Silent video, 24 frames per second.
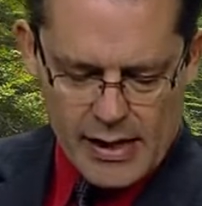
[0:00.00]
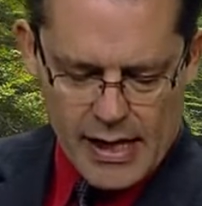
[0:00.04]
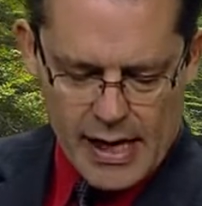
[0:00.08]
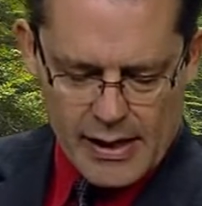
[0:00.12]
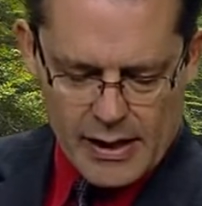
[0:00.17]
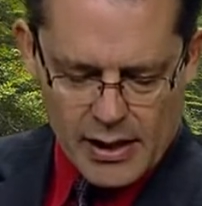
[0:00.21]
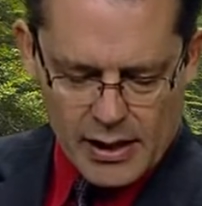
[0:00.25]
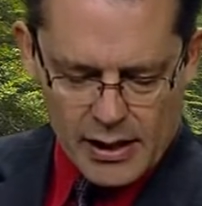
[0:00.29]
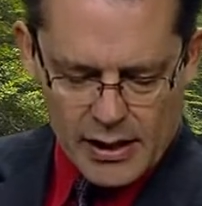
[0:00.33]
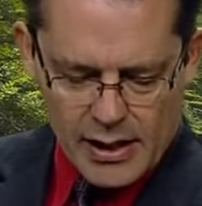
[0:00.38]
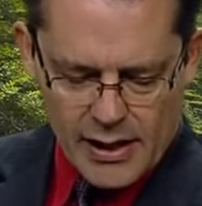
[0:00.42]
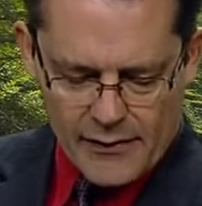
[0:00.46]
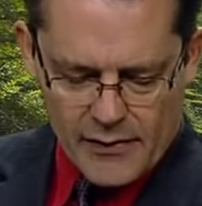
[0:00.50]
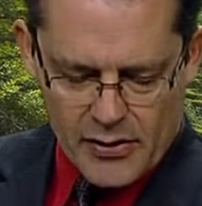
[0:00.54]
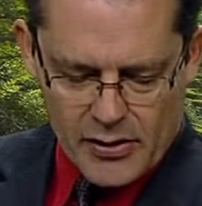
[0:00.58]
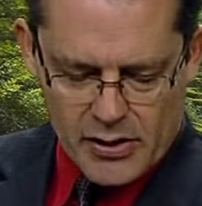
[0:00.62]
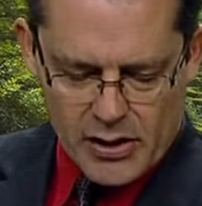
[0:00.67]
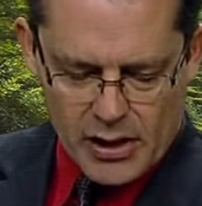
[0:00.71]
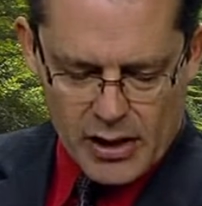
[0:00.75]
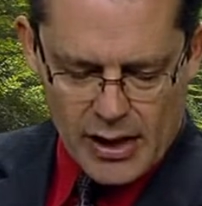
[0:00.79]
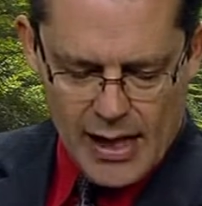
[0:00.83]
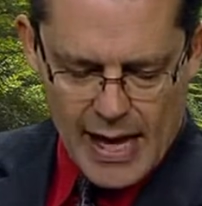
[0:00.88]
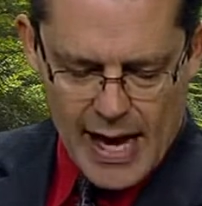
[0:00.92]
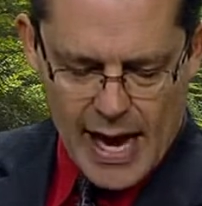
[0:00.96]
and
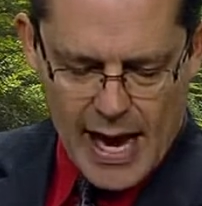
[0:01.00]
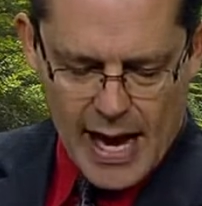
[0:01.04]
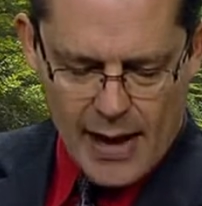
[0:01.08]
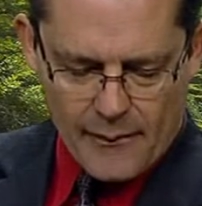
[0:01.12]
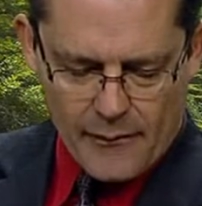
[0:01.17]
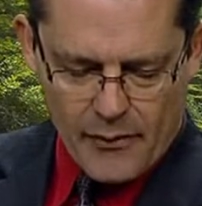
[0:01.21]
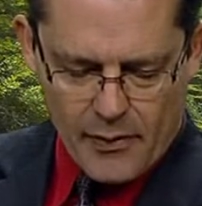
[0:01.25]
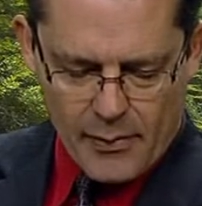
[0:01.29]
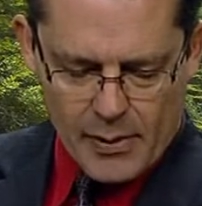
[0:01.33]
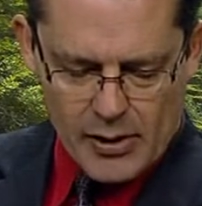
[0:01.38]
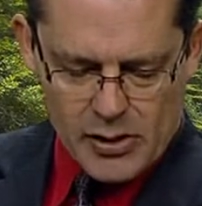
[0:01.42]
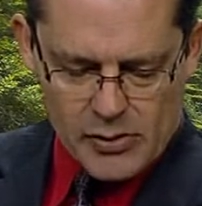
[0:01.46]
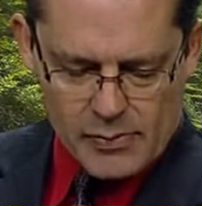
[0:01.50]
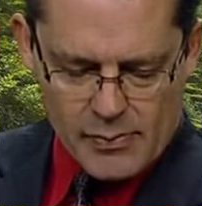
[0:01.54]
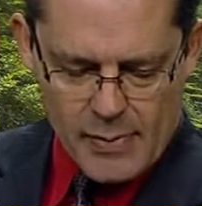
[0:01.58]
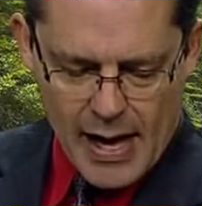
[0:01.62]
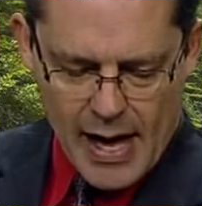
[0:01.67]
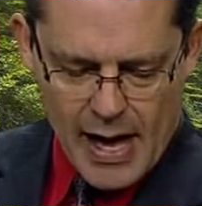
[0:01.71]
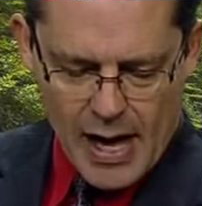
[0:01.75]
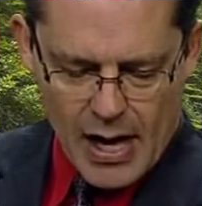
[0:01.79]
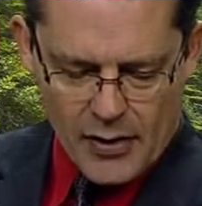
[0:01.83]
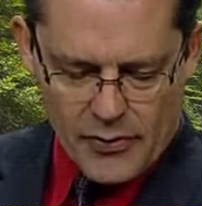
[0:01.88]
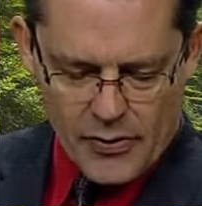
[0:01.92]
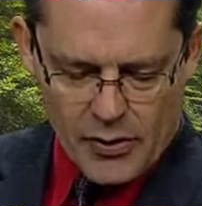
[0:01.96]
delivered the lamb from its
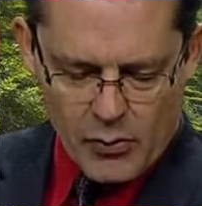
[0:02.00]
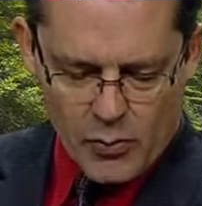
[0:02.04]
mouth.